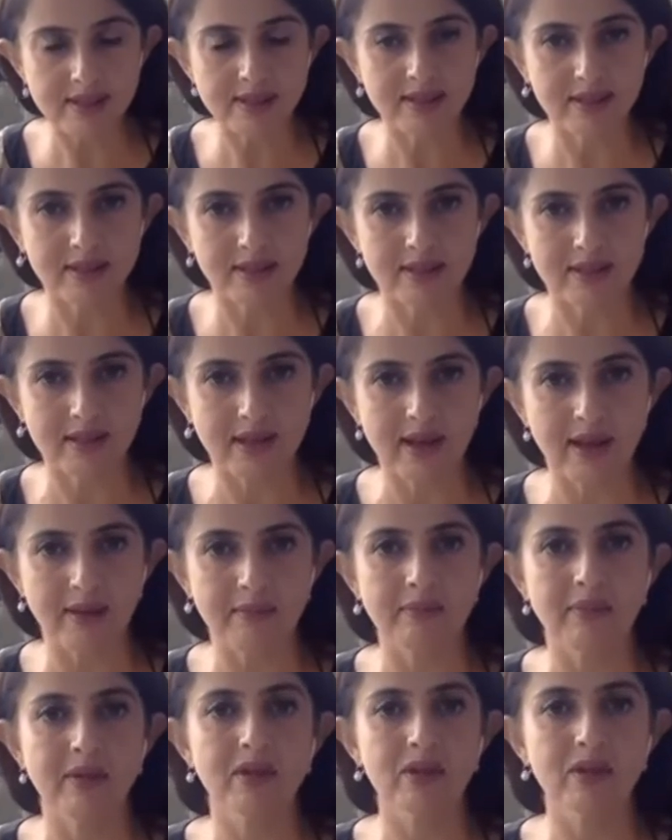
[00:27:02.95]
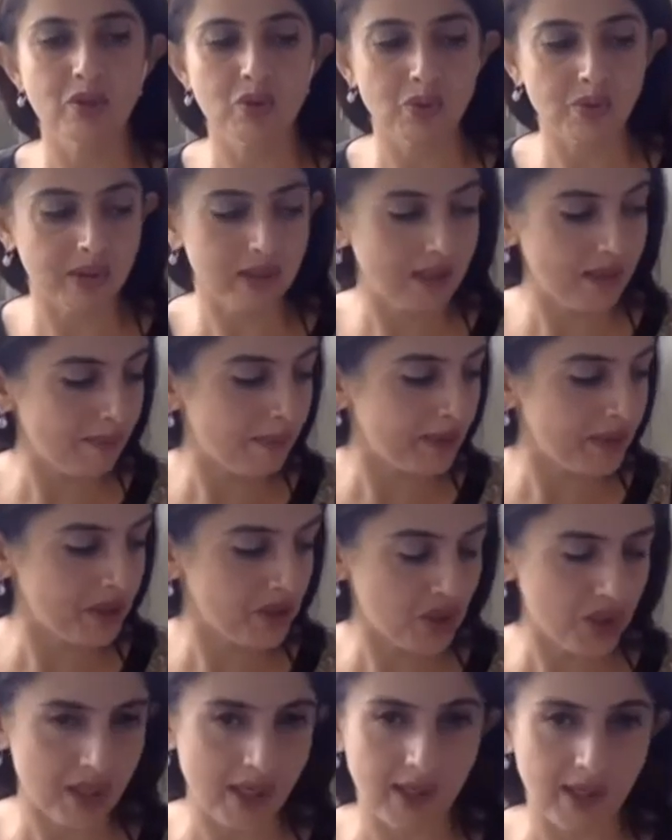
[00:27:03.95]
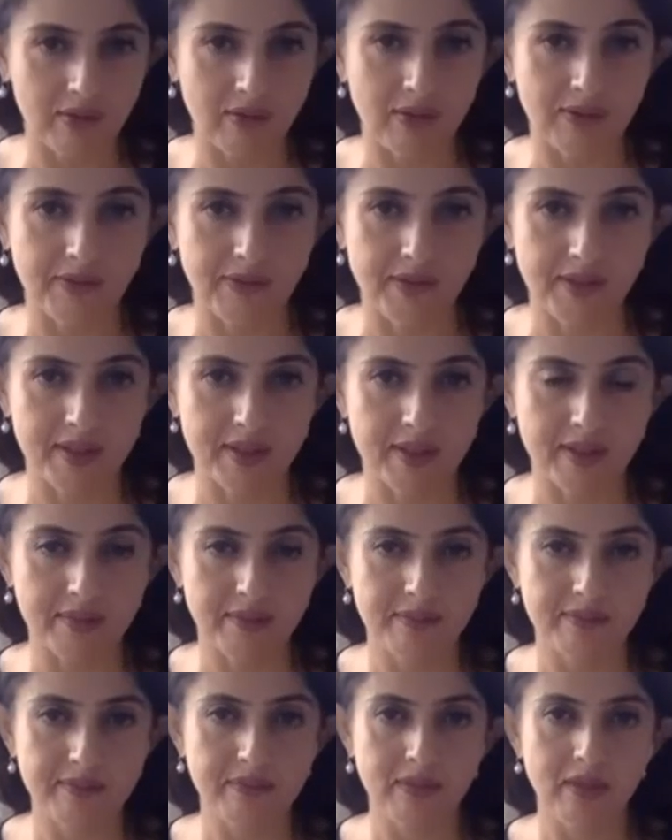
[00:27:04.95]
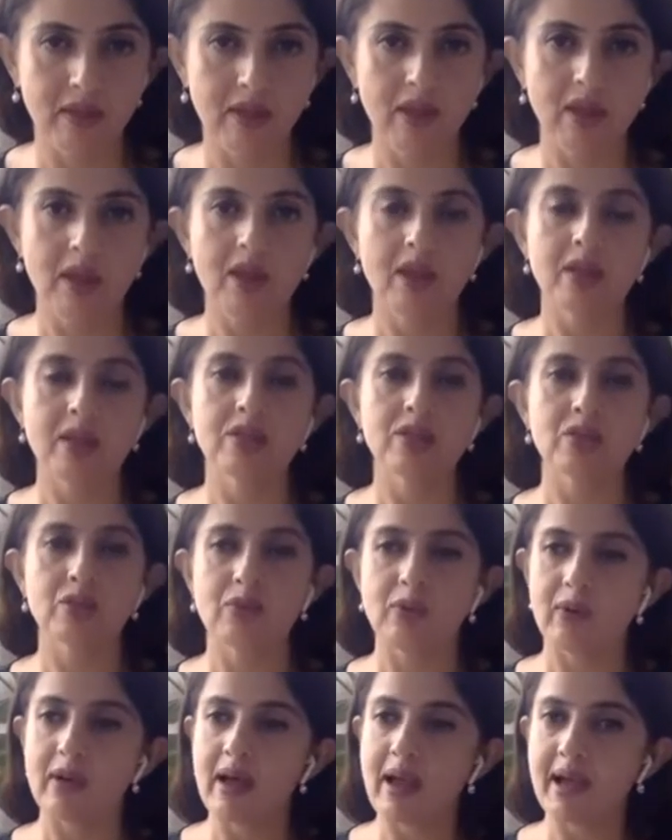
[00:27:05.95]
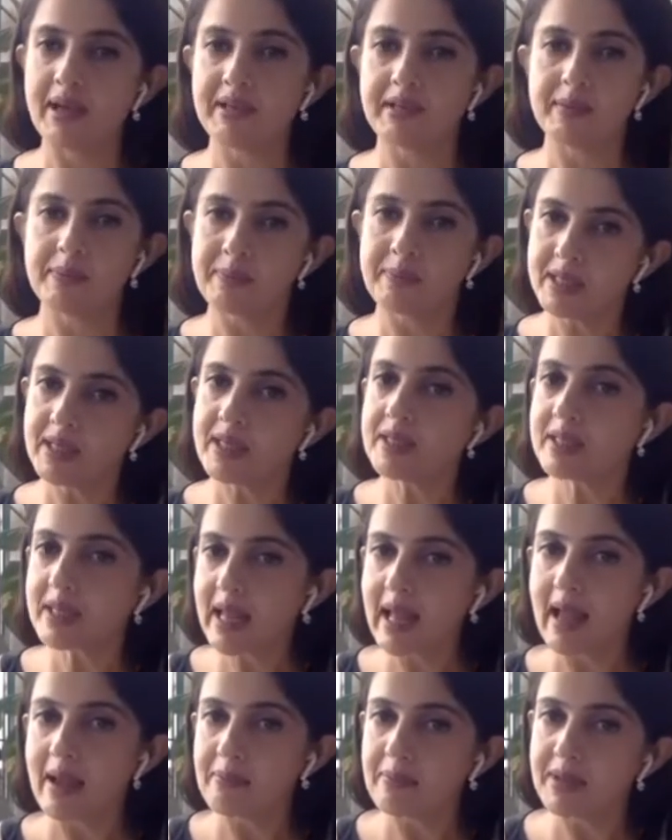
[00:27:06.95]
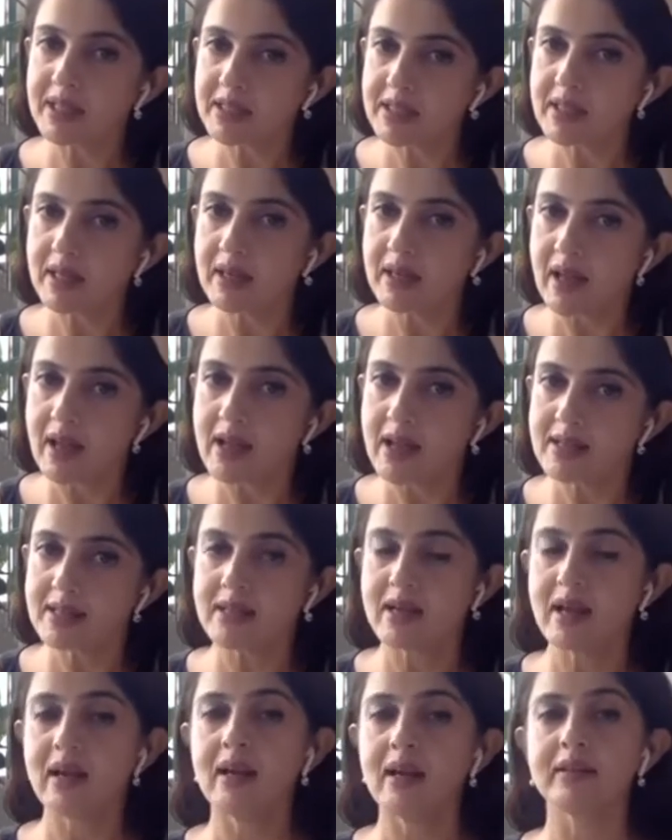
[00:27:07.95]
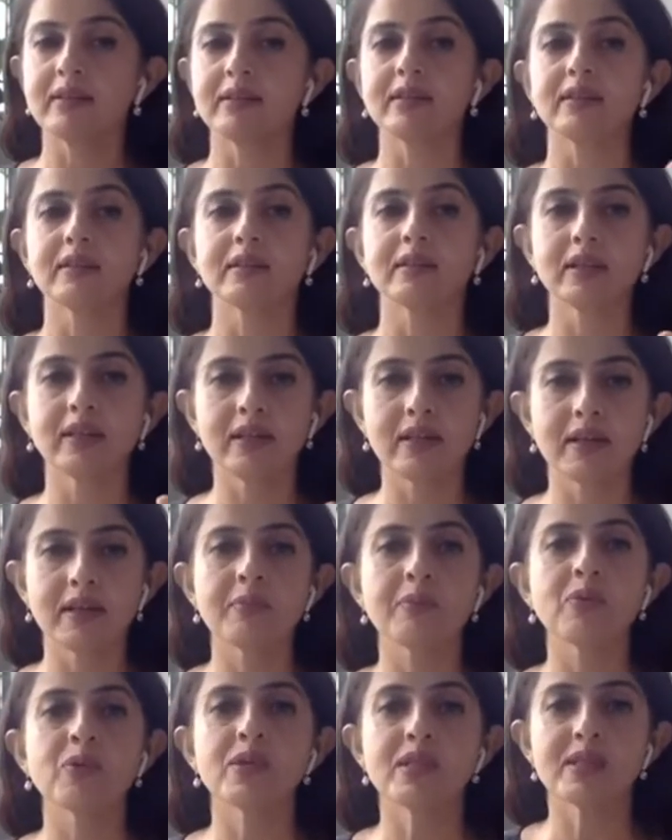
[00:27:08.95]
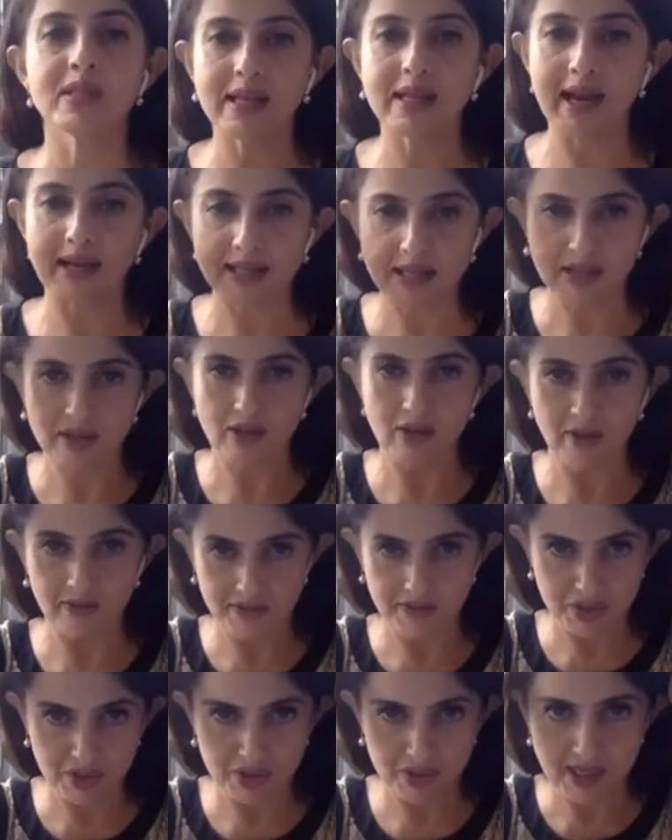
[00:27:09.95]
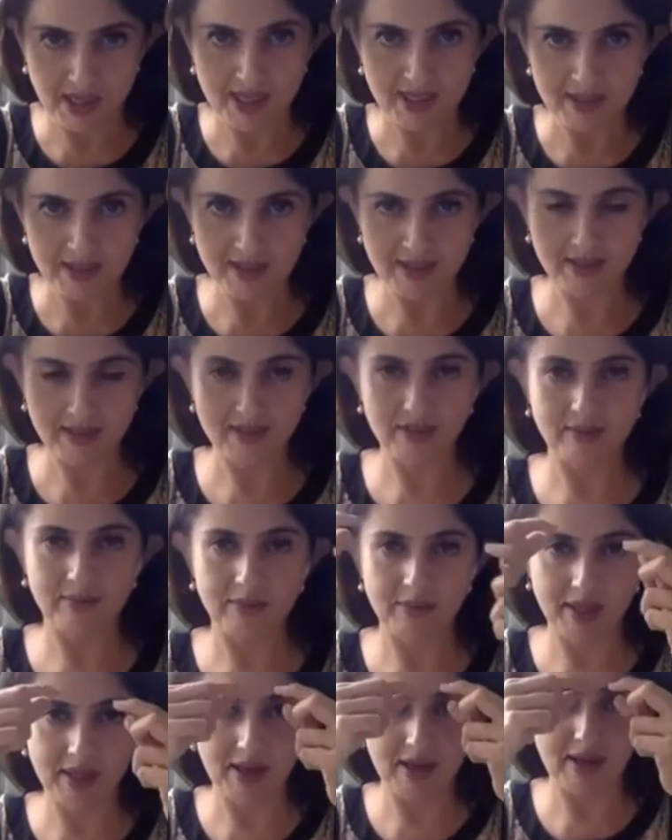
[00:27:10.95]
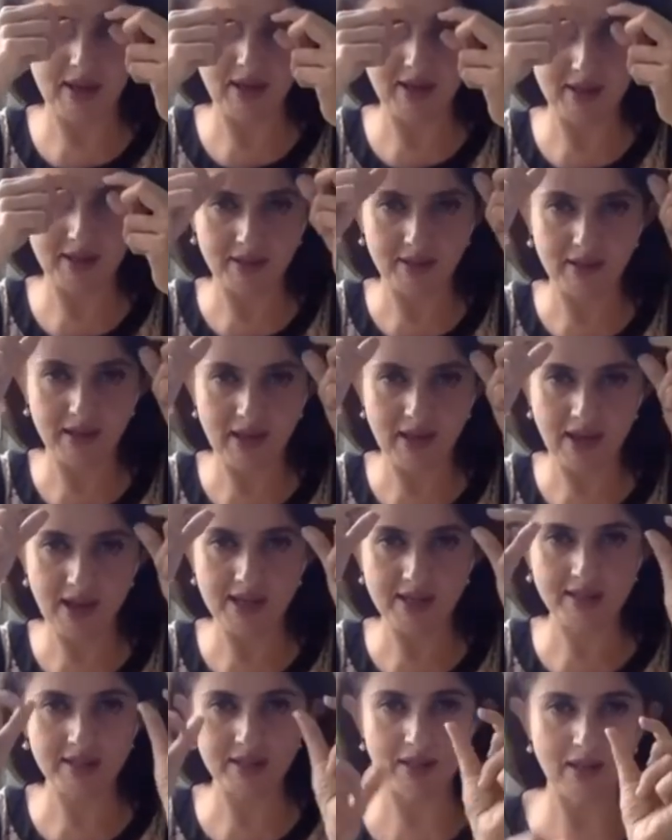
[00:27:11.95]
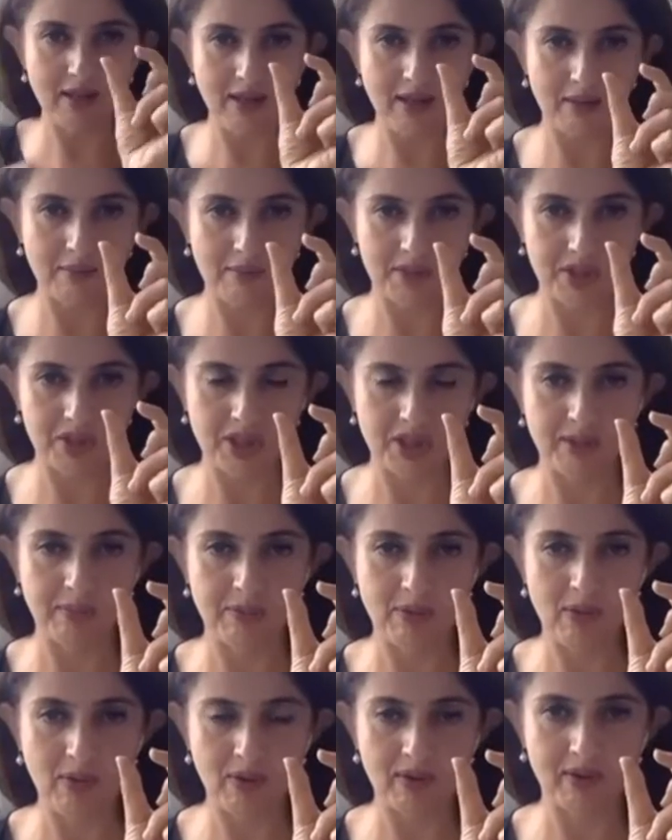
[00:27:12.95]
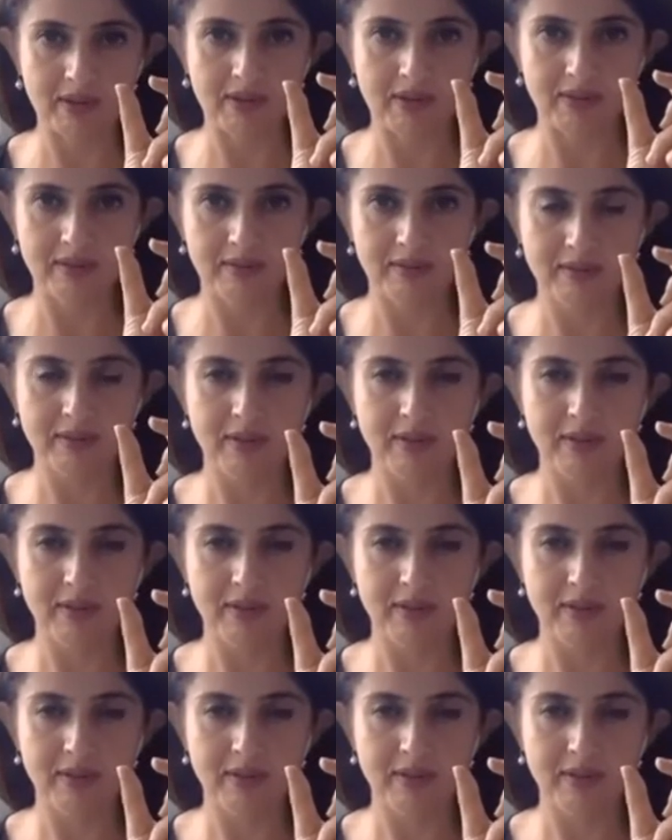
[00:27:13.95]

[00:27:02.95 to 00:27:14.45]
is the time to keep a check of it. So I repeat, amygdalas are the thermostats of stress behind the eyes, the almond-shaped organ,